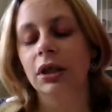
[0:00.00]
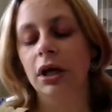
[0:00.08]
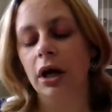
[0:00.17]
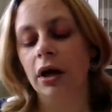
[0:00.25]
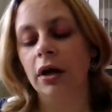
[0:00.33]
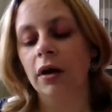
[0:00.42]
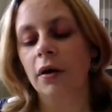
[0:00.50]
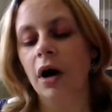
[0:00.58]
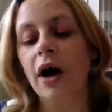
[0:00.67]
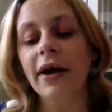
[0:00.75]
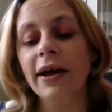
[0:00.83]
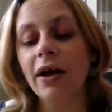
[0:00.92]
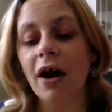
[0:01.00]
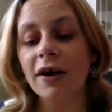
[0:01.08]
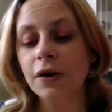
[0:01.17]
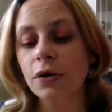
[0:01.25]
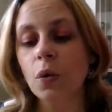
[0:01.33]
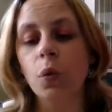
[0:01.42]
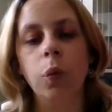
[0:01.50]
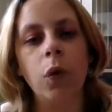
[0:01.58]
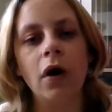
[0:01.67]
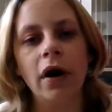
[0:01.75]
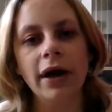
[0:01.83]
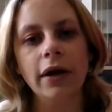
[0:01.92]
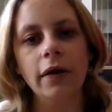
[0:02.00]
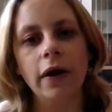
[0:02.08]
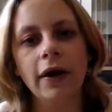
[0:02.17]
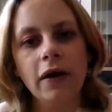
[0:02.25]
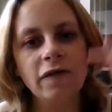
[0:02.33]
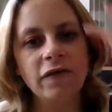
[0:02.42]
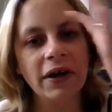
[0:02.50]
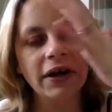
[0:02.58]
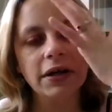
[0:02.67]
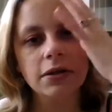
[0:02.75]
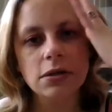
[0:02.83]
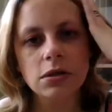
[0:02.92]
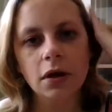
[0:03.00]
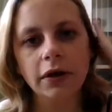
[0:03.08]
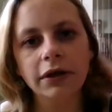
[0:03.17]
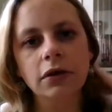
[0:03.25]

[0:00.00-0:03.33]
I don't know why I love Frankenstein